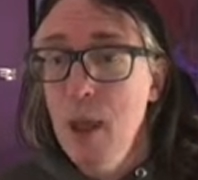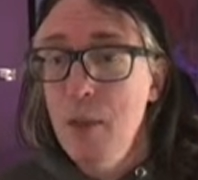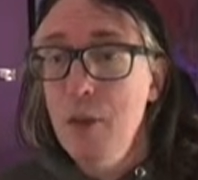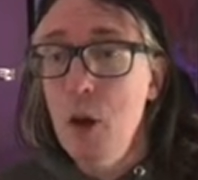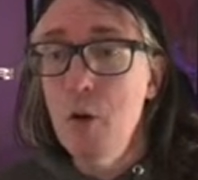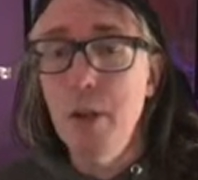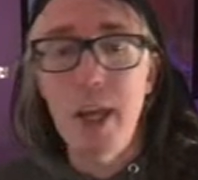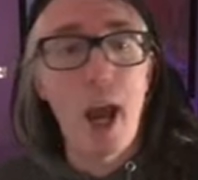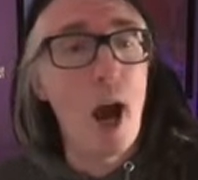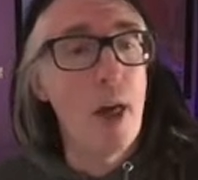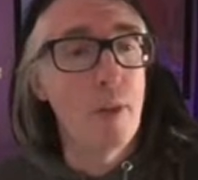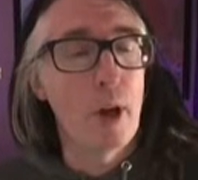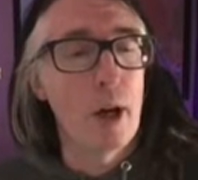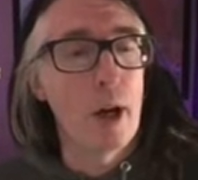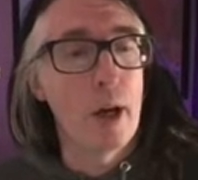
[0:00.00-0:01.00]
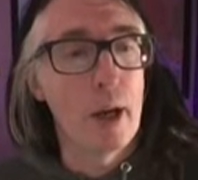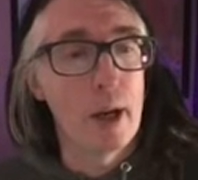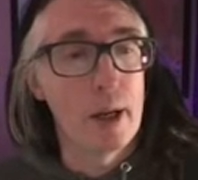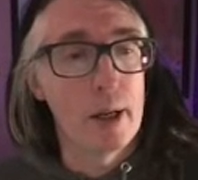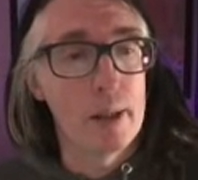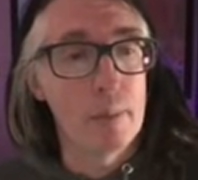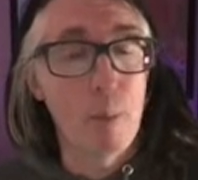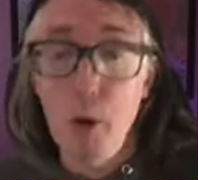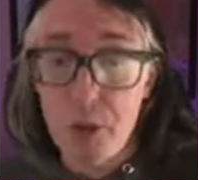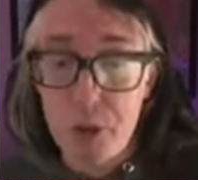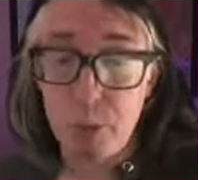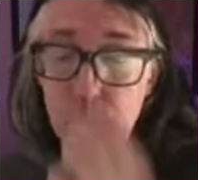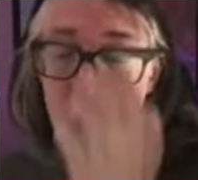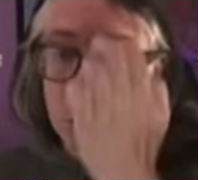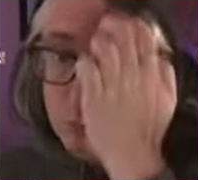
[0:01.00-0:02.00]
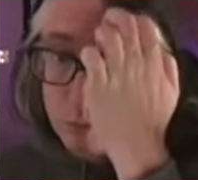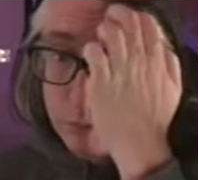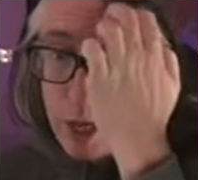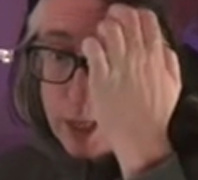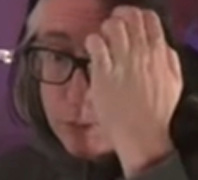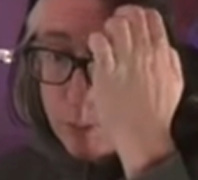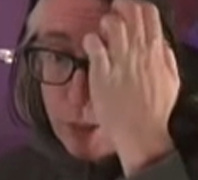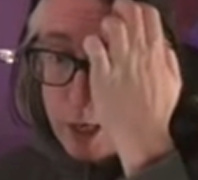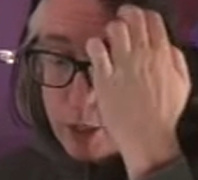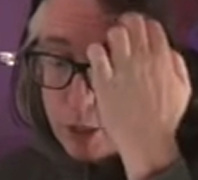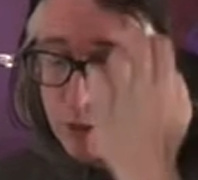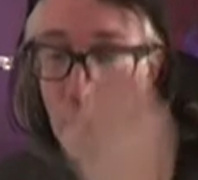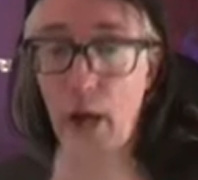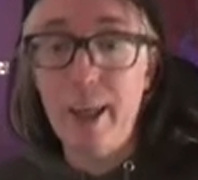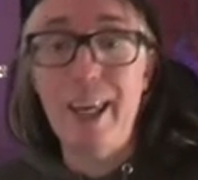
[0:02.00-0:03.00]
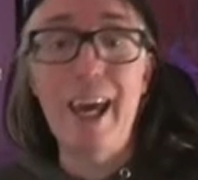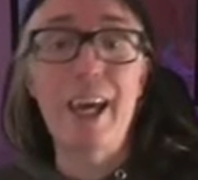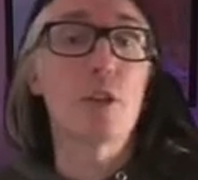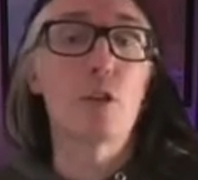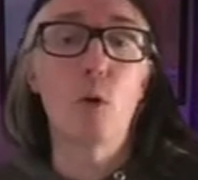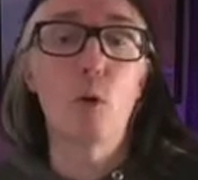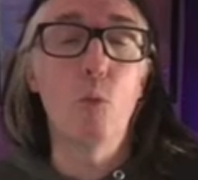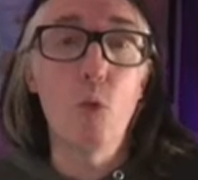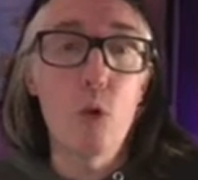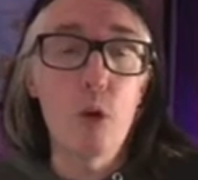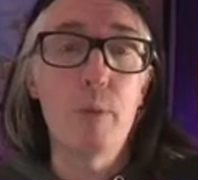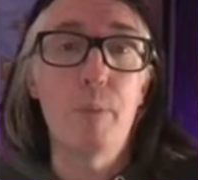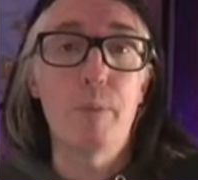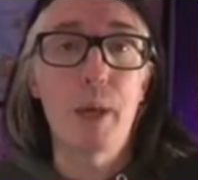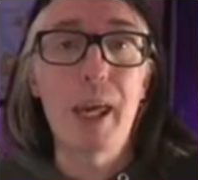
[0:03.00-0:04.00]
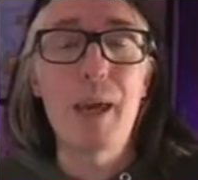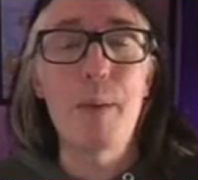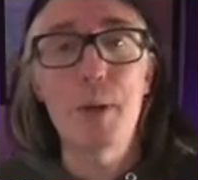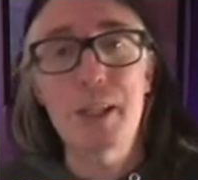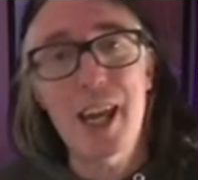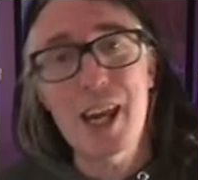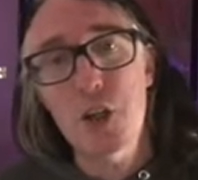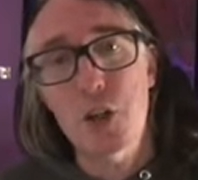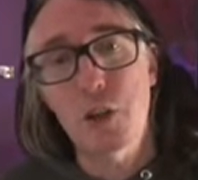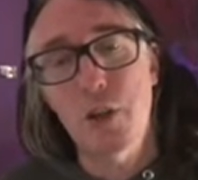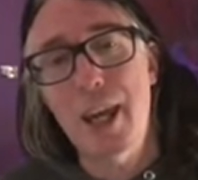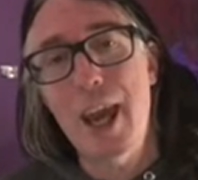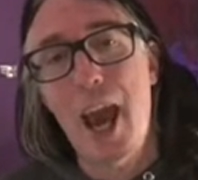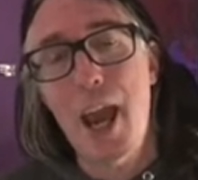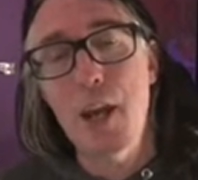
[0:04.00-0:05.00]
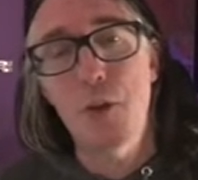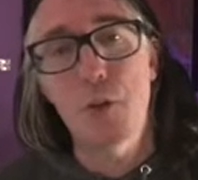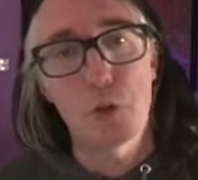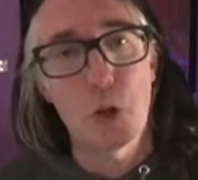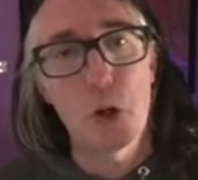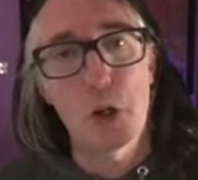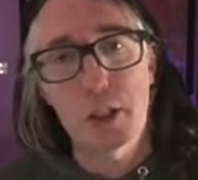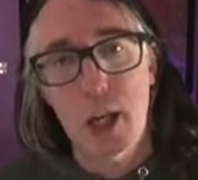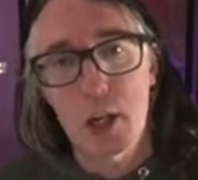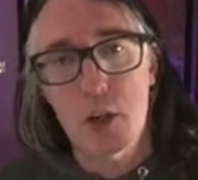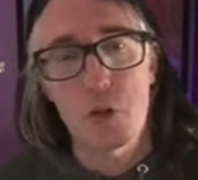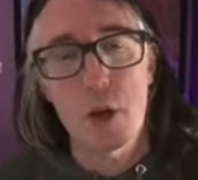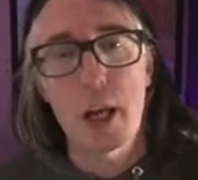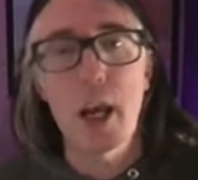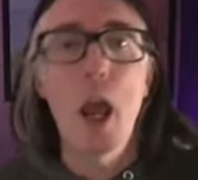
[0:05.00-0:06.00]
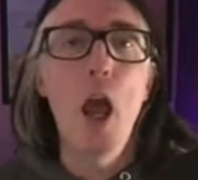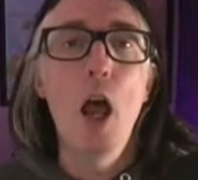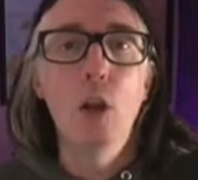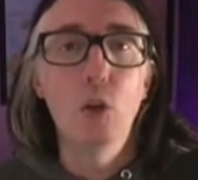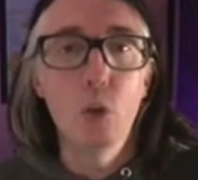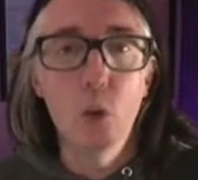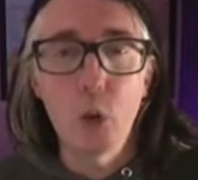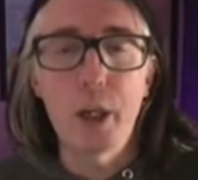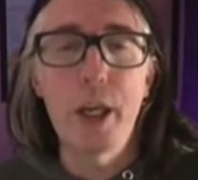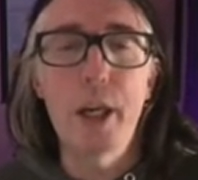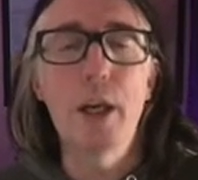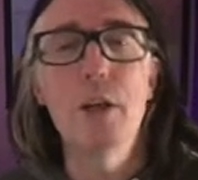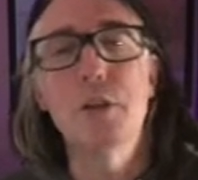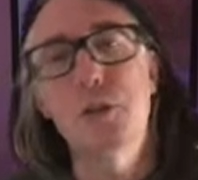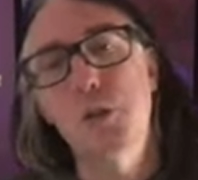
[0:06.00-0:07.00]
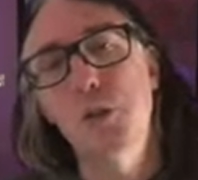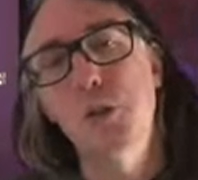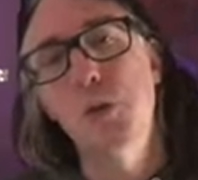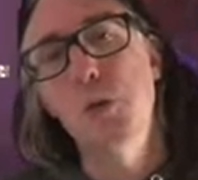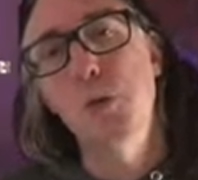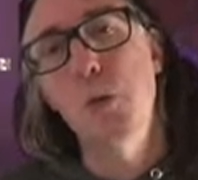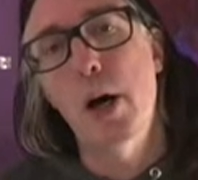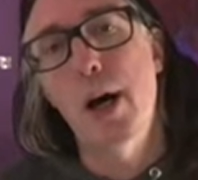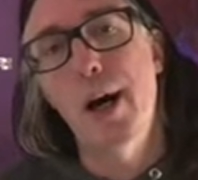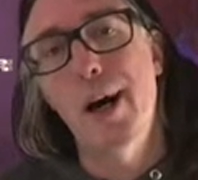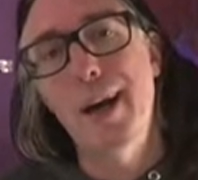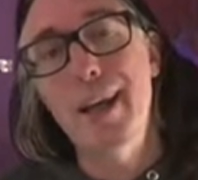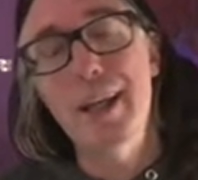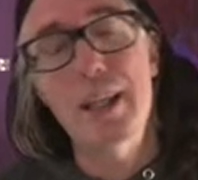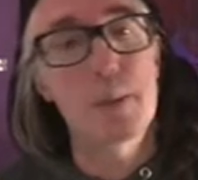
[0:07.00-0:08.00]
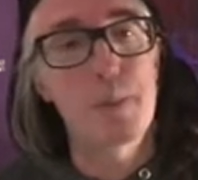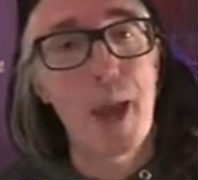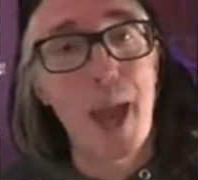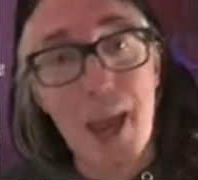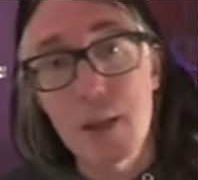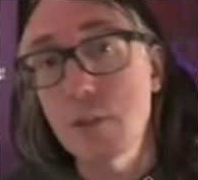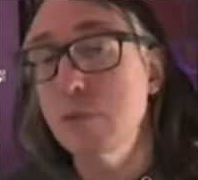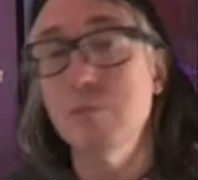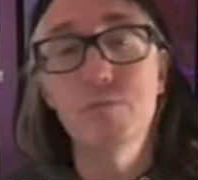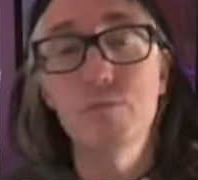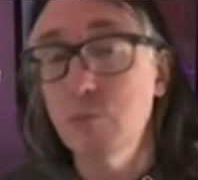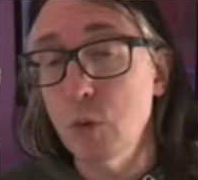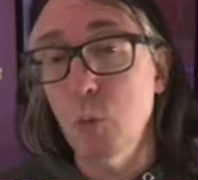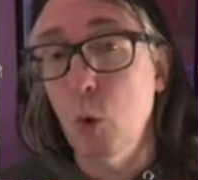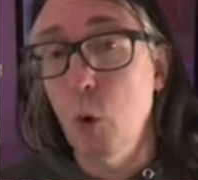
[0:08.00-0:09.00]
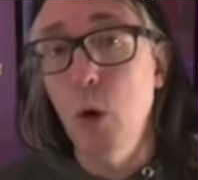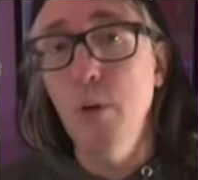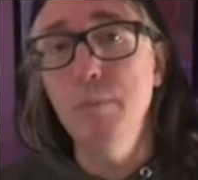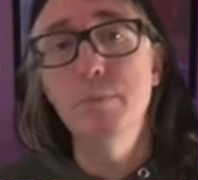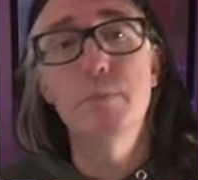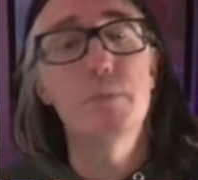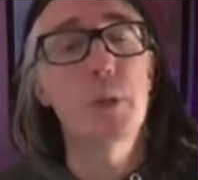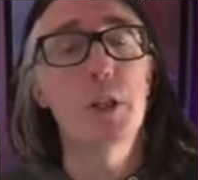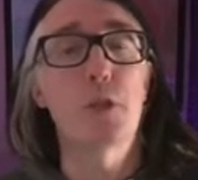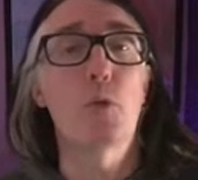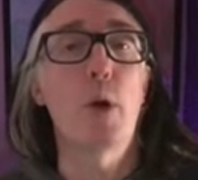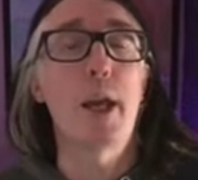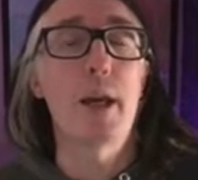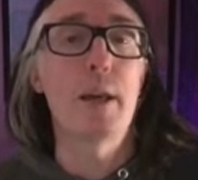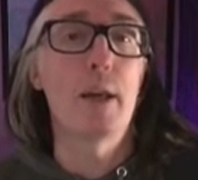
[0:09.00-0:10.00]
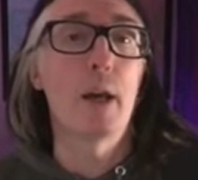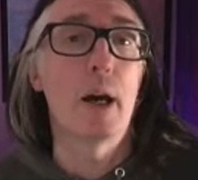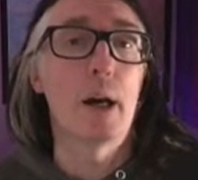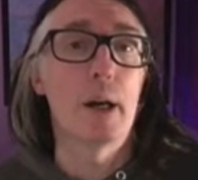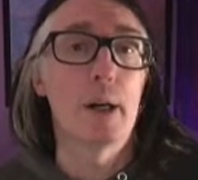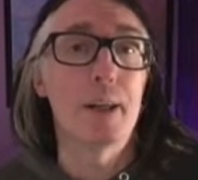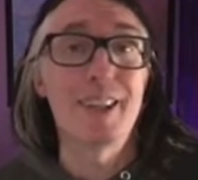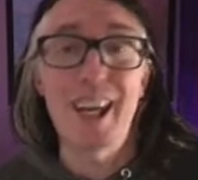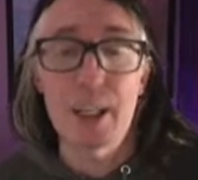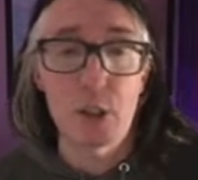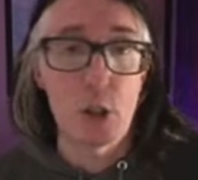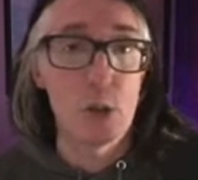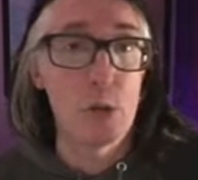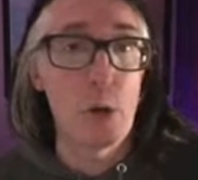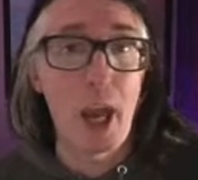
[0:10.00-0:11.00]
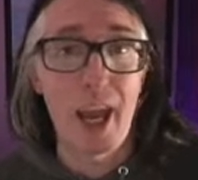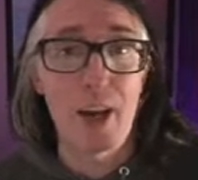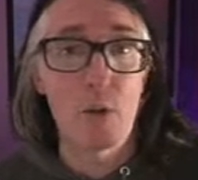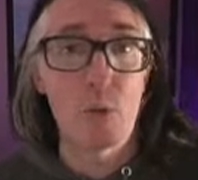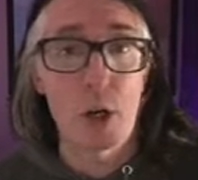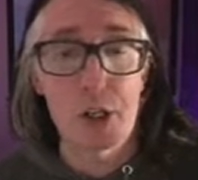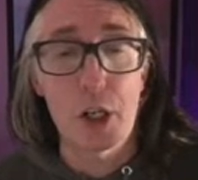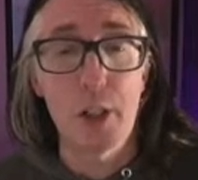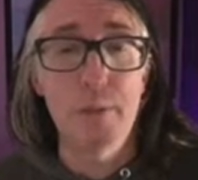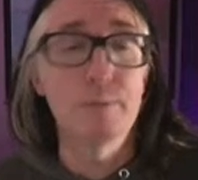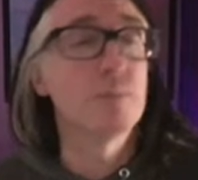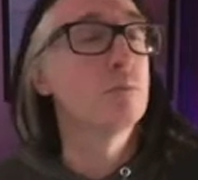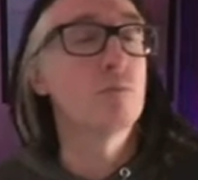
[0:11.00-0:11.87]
The only other possible explanation, I guess, would be potentially a third country looking to expand the war between NATO and Russia.